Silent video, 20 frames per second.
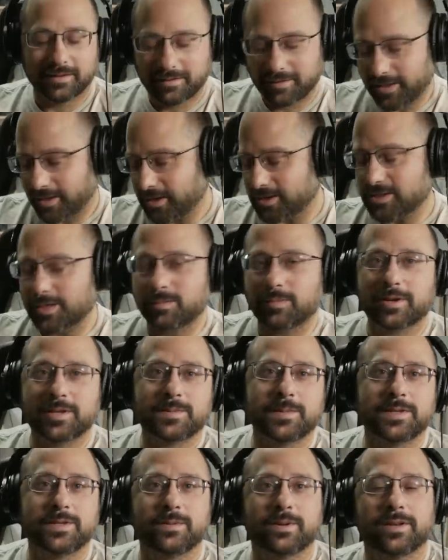That actually brings
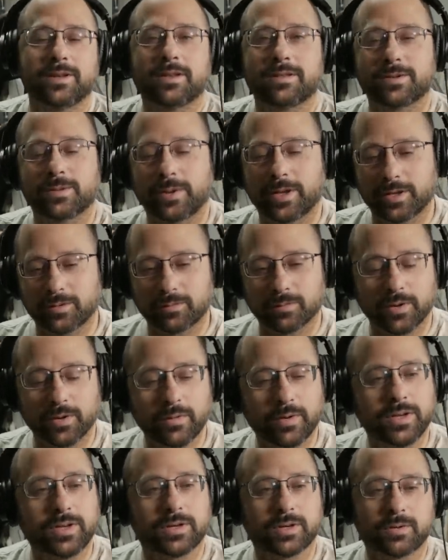me to another way to
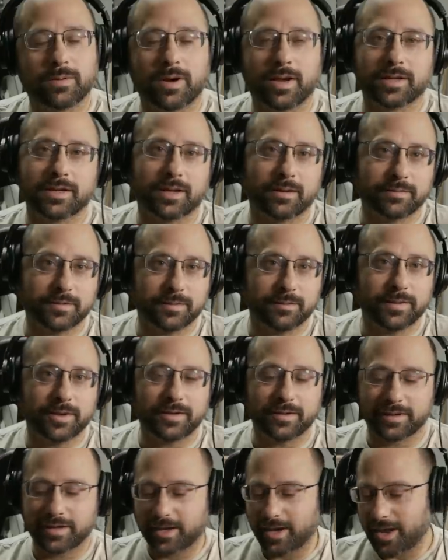ruin your quadcopter
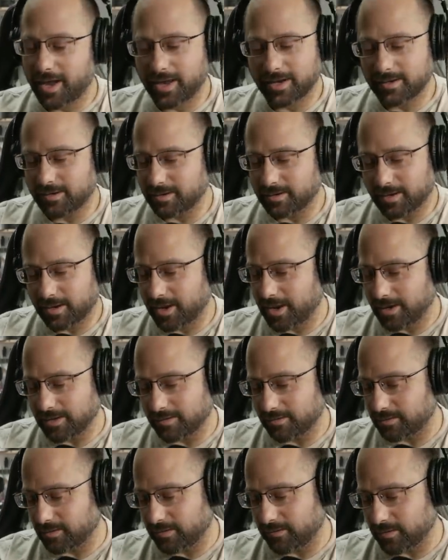build. And I hadn't, I
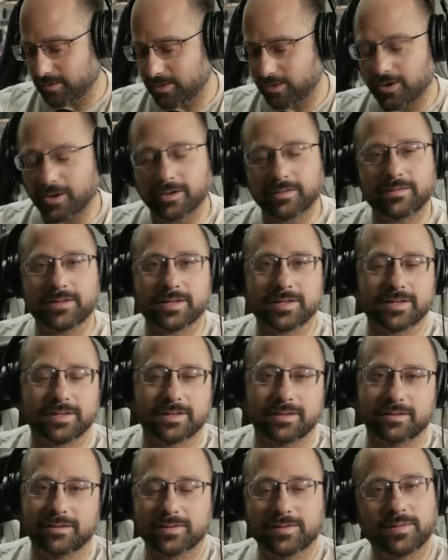hadn't even thought of this
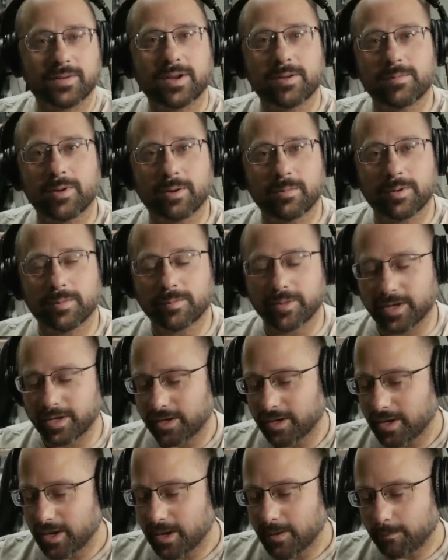until this very moment, but
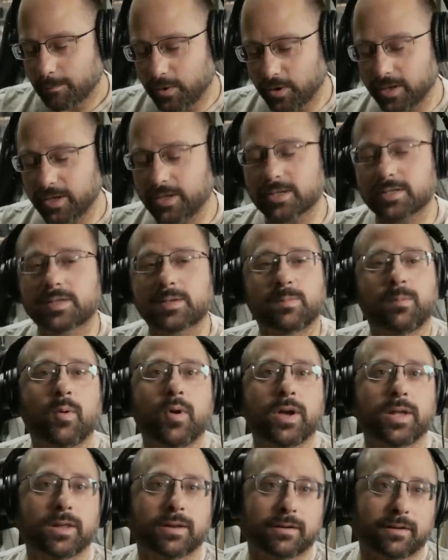putting a
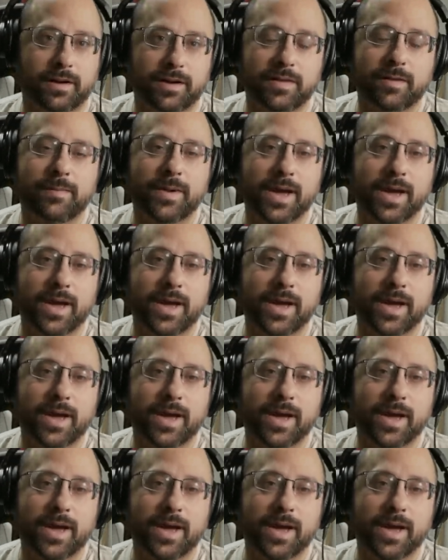spoiler on the